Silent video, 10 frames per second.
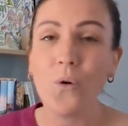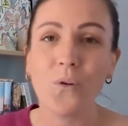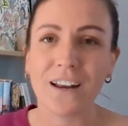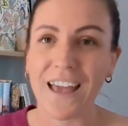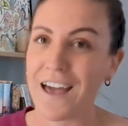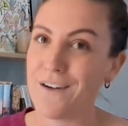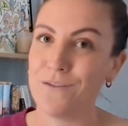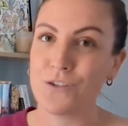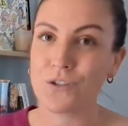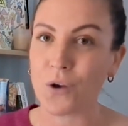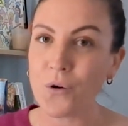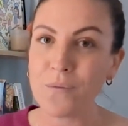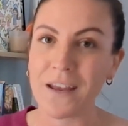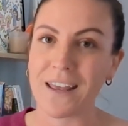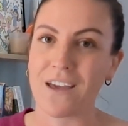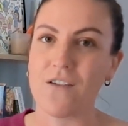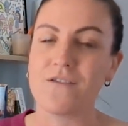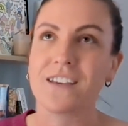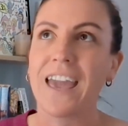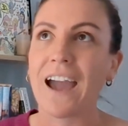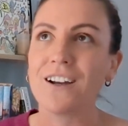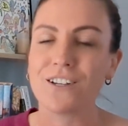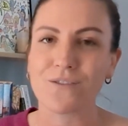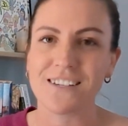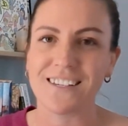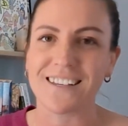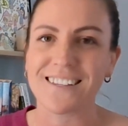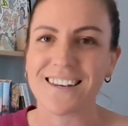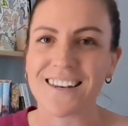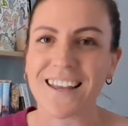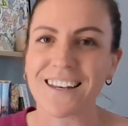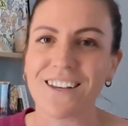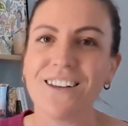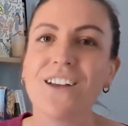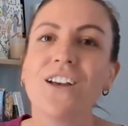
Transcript: already have so many of the characteristics that are needed